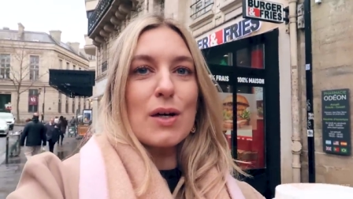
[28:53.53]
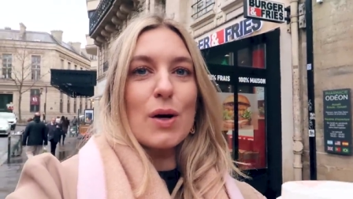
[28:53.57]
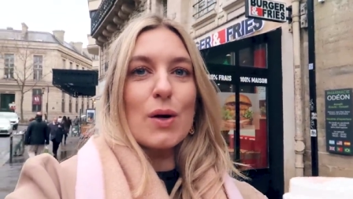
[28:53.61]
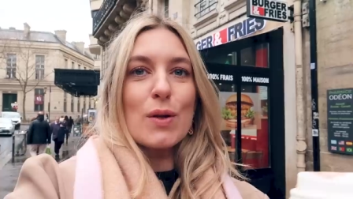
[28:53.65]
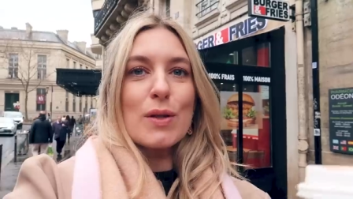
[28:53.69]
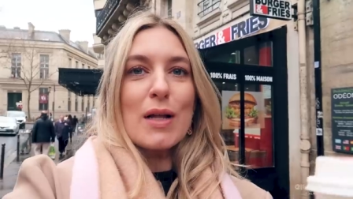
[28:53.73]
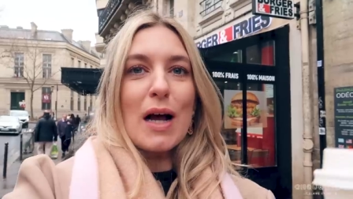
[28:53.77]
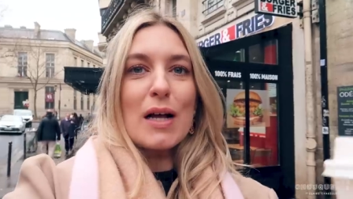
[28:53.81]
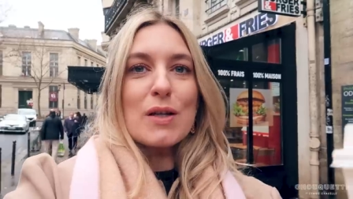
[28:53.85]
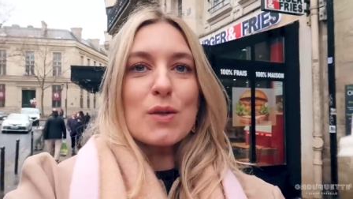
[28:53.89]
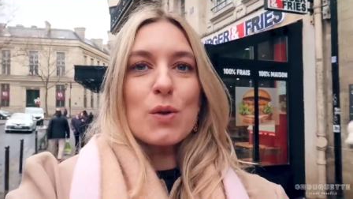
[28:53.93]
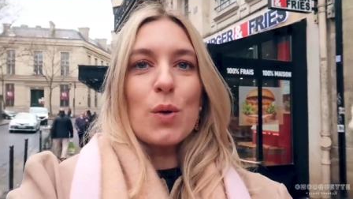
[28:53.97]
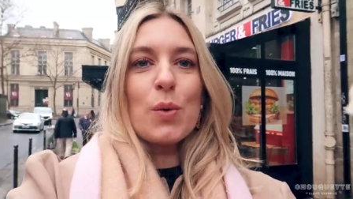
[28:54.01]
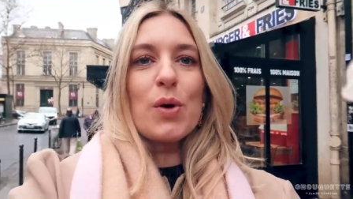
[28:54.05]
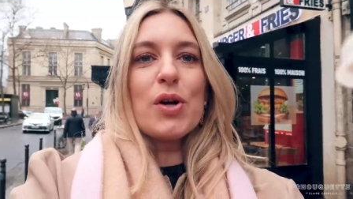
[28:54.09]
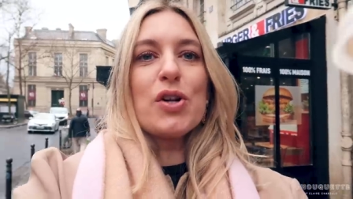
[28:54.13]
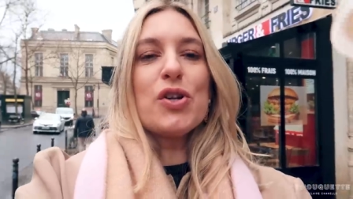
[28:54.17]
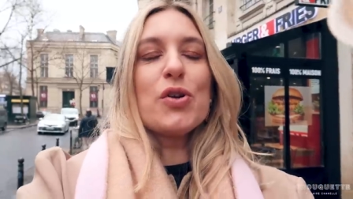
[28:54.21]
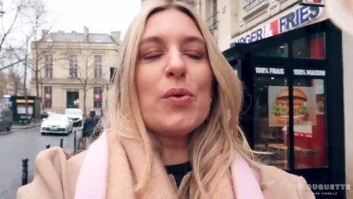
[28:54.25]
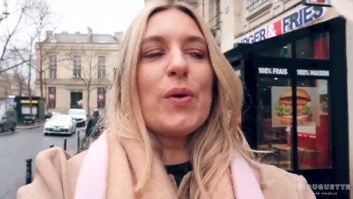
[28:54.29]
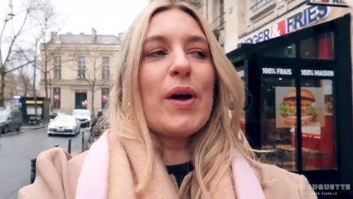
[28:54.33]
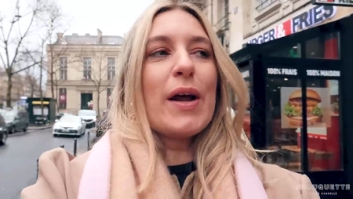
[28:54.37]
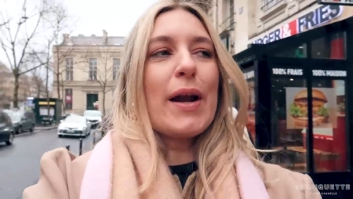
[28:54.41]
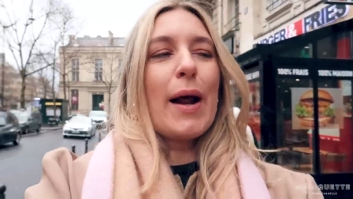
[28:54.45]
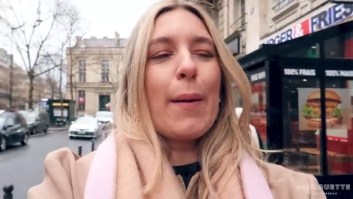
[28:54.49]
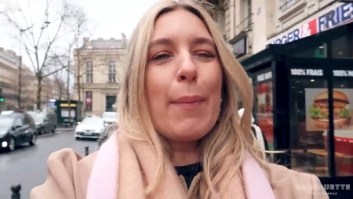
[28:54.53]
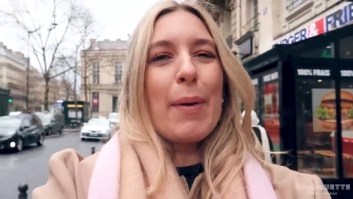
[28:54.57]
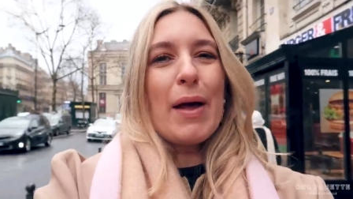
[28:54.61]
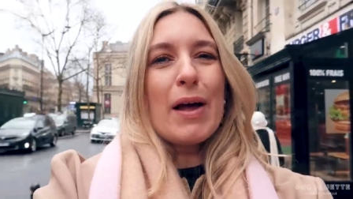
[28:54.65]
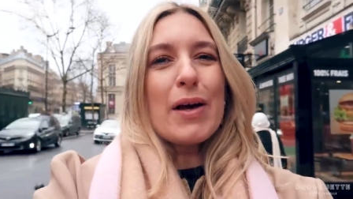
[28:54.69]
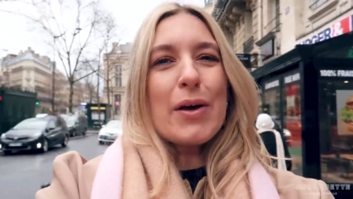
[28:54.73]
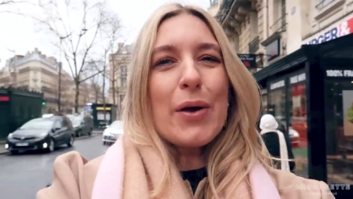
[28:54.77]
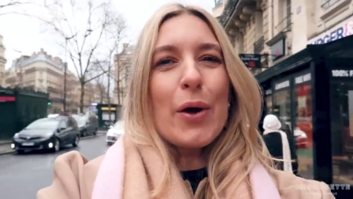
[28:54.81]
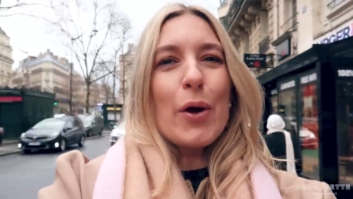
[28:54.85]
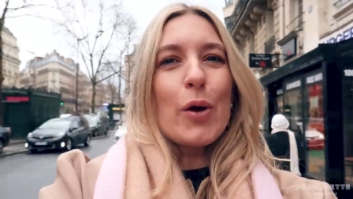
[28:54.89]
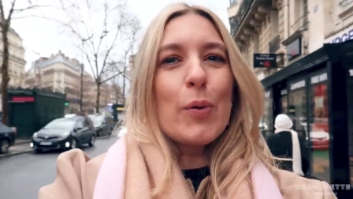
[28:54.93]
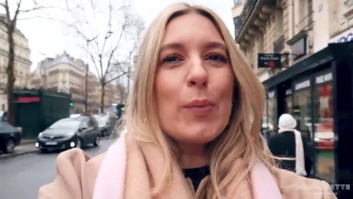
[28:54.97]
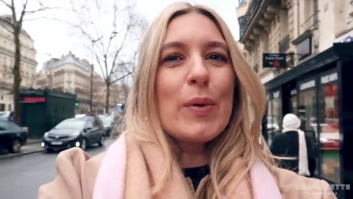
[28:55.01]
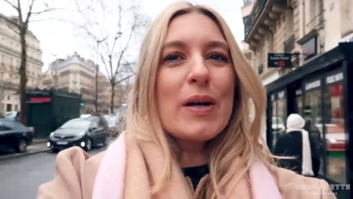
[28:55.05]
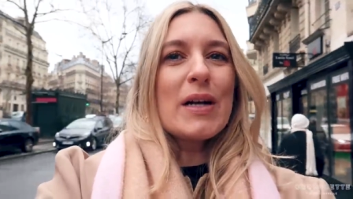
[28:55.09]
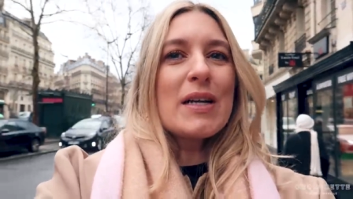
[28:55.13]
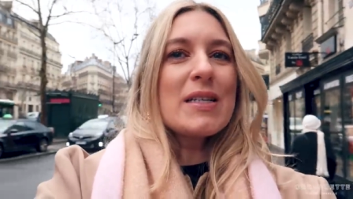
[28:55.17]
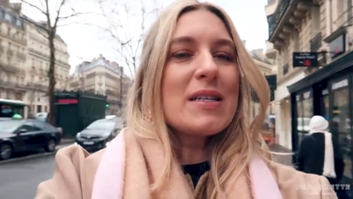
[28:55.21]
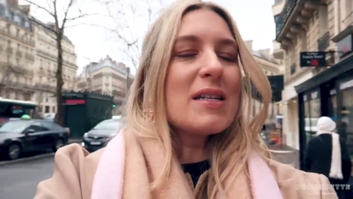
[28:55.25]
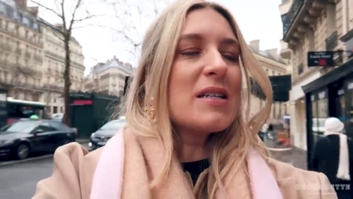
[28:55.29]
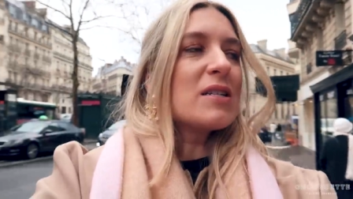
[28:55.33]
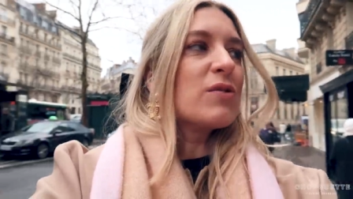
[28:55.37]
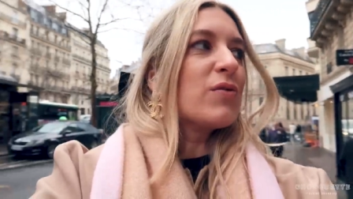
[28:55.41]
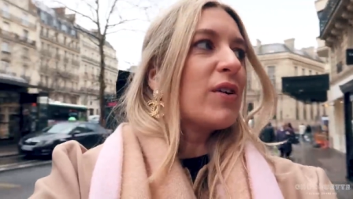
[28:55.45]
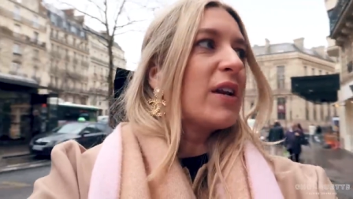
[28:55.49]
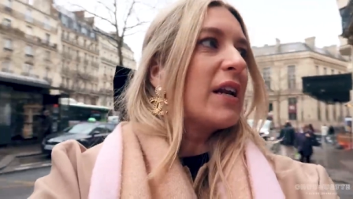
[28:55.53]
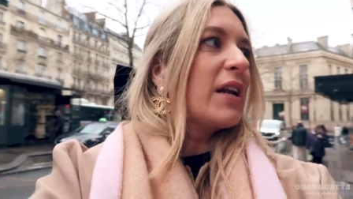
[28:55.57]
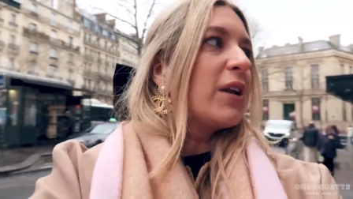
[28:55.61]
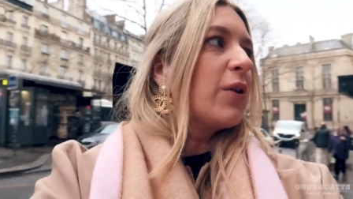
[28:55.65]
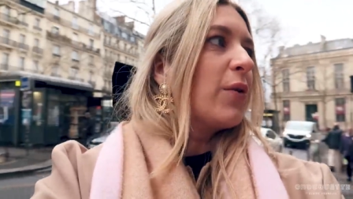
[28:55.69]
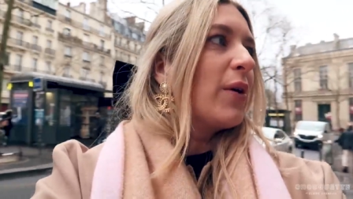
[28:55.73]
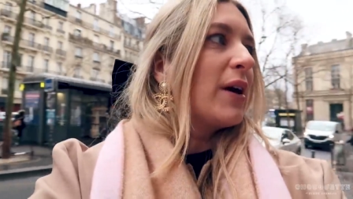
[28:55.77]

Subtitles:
So that's what we're doing. I better go because it's really